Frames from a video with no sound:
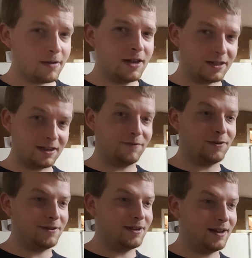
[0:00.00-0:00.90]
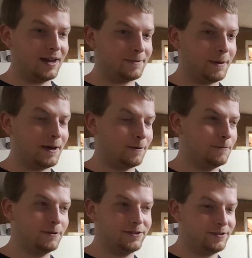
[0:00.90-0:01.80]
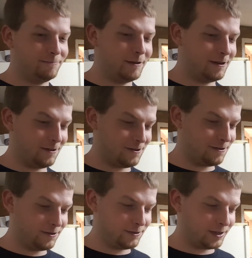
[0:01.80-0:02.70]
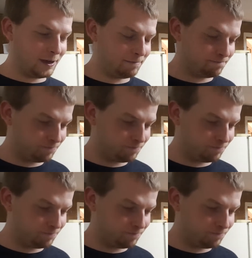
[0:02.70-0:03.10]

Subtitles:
Except for the glass bottle, which has been a long, long time.